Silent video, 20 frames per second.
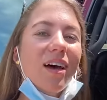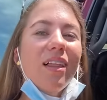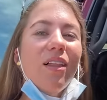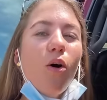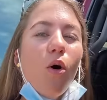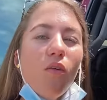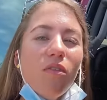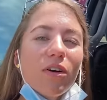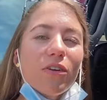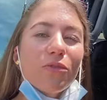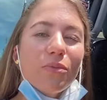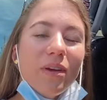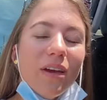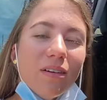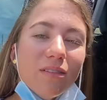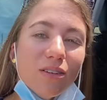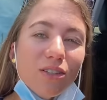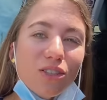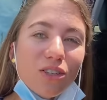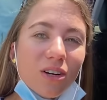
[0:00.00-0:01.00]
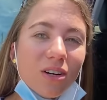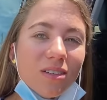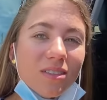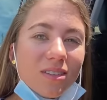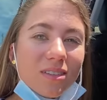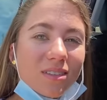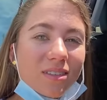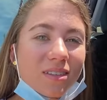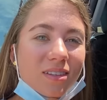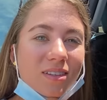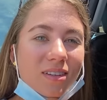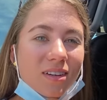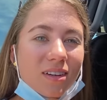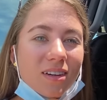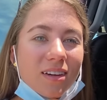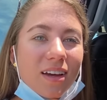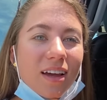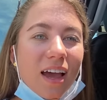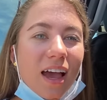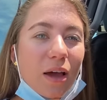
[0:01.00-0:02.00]
over three hundred shirts,
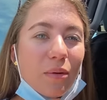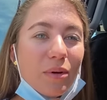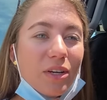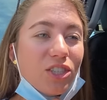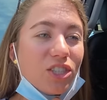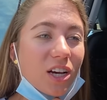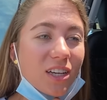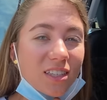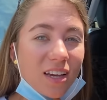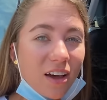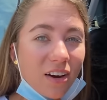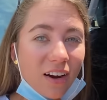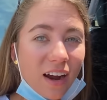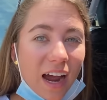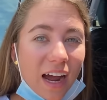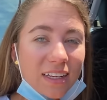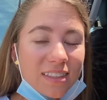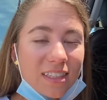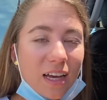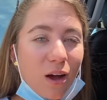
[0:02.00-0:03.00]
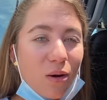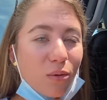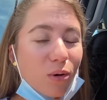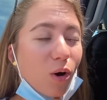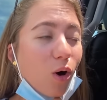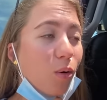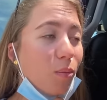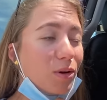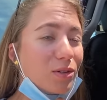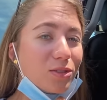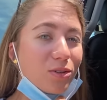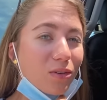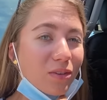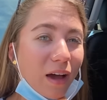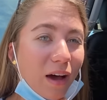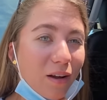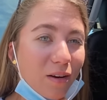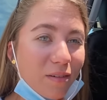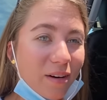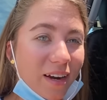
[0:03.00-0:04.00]
and we just got our hats out. We're almost sold
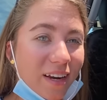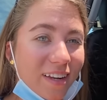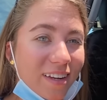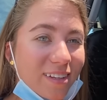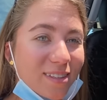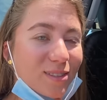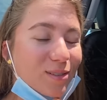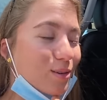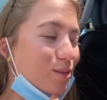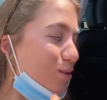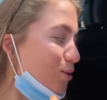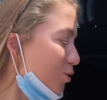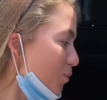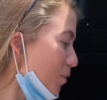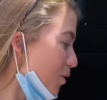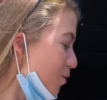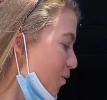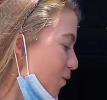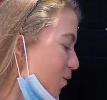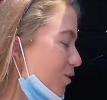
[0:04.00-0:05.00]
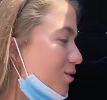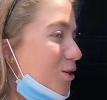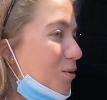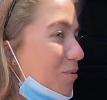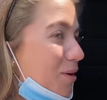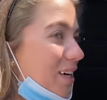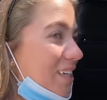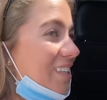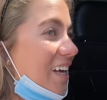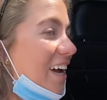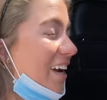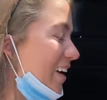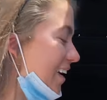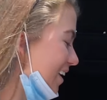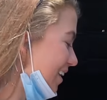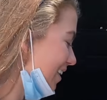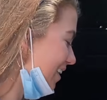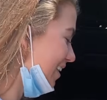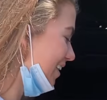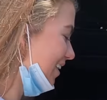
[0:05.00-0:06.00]
out already, so it's super cool, super
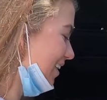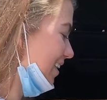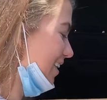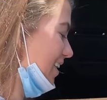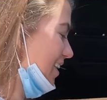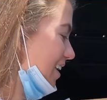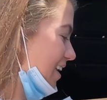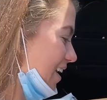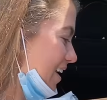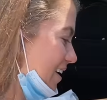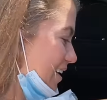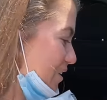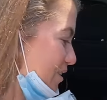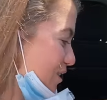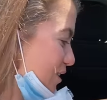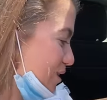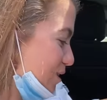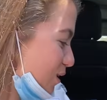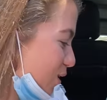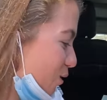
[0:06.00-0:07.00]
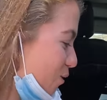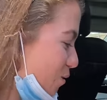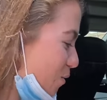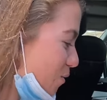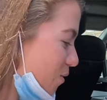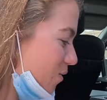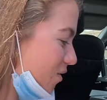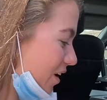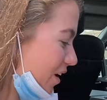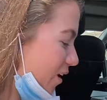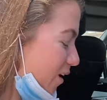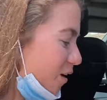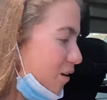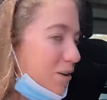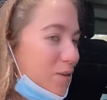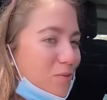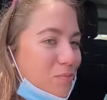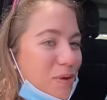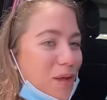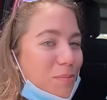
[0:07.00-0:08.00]
exciting, and it's just so cool that all
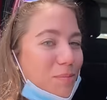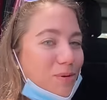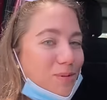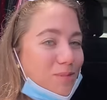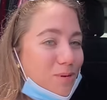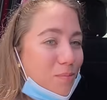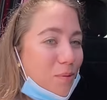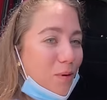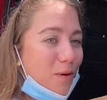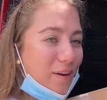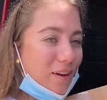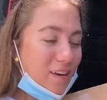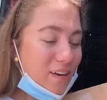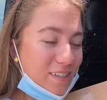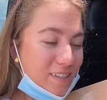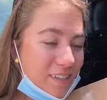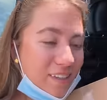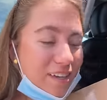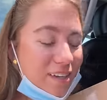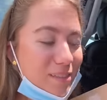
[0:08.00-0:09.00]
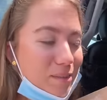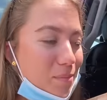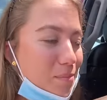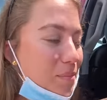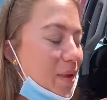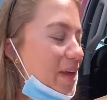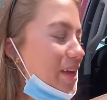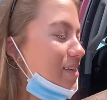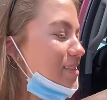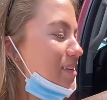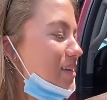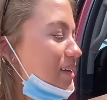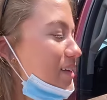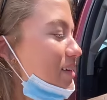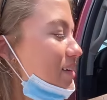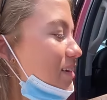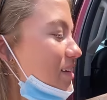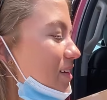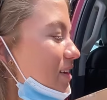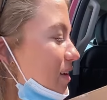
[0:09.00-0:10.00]
you people support us. I think it's amazing.
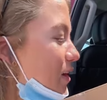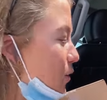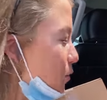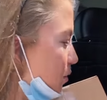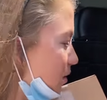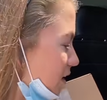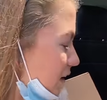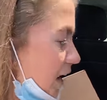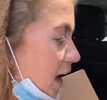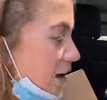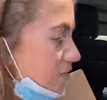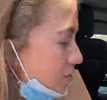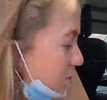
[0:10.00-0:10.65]
We're going to have